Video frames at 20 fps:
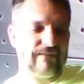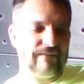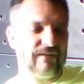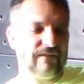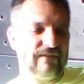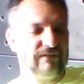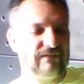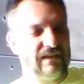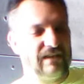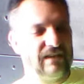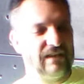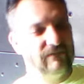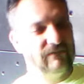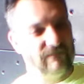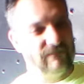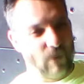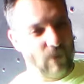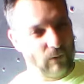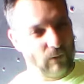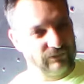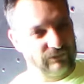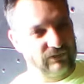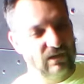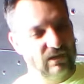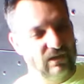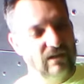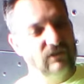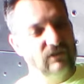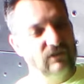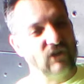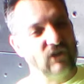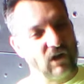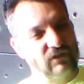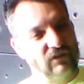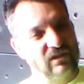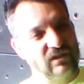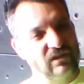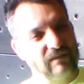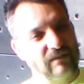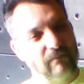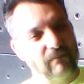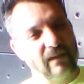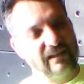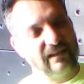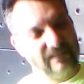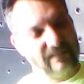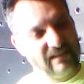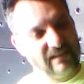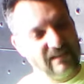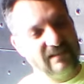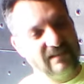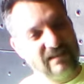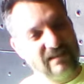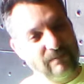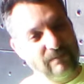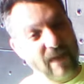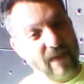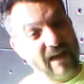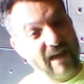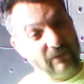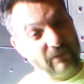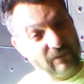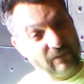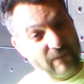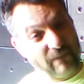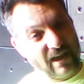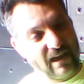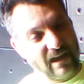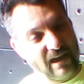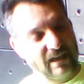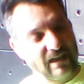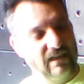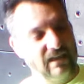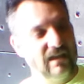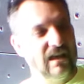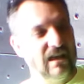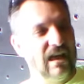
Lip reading: 15 volts charging my DC battery bank